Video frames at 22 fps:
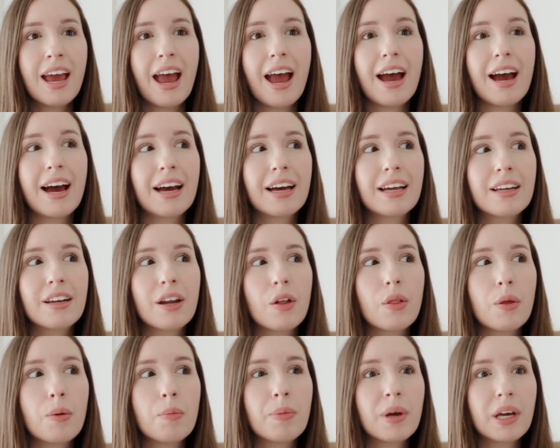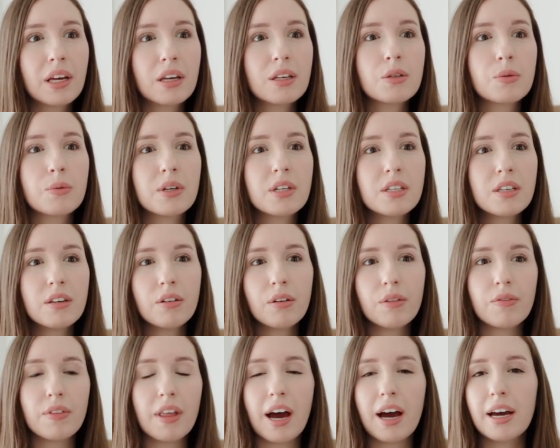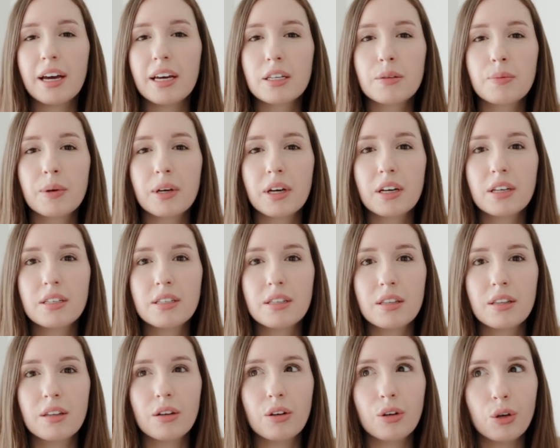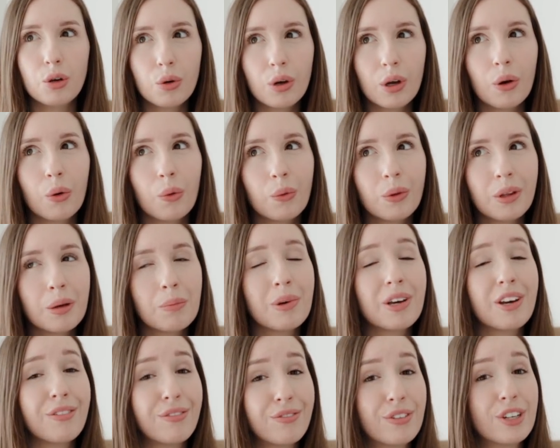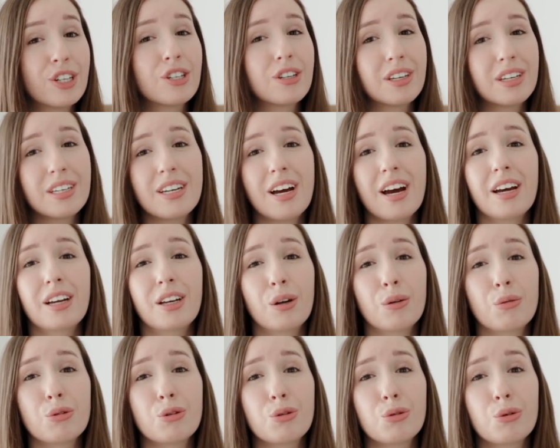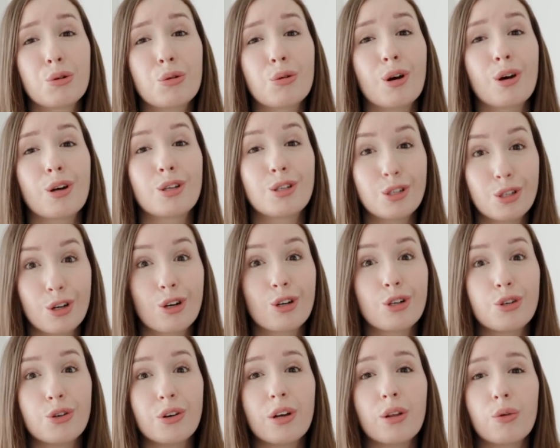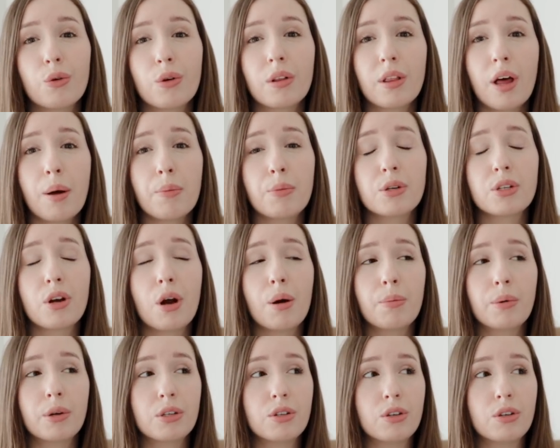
And the biggest reason of that is because you can only be officially diagnosed through a surgery, through a laparoscopic